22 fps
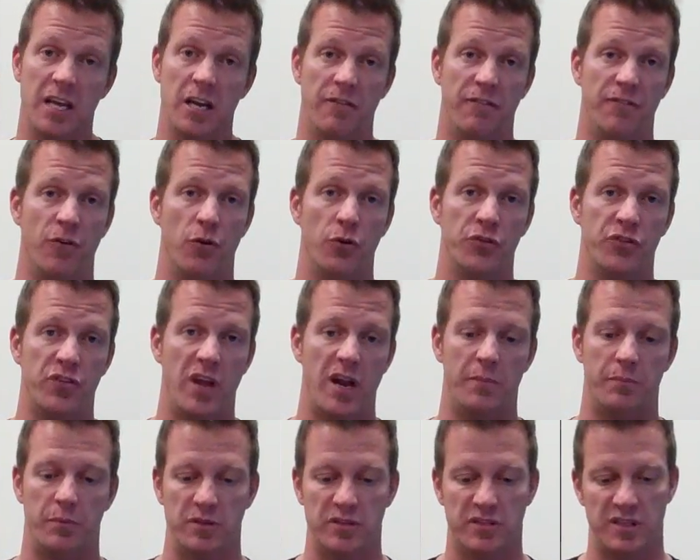in a full
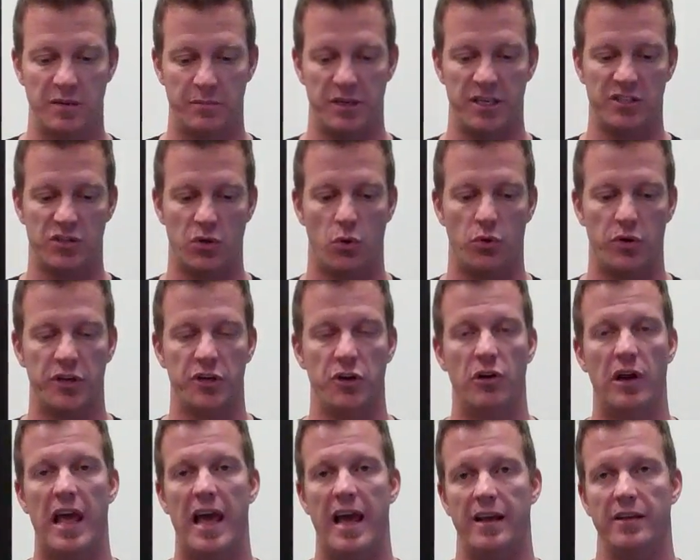sit-up when somebody's holding
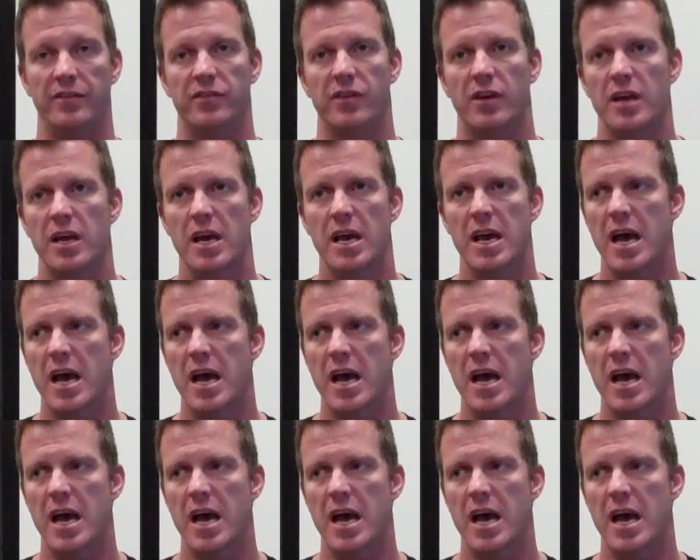your legs.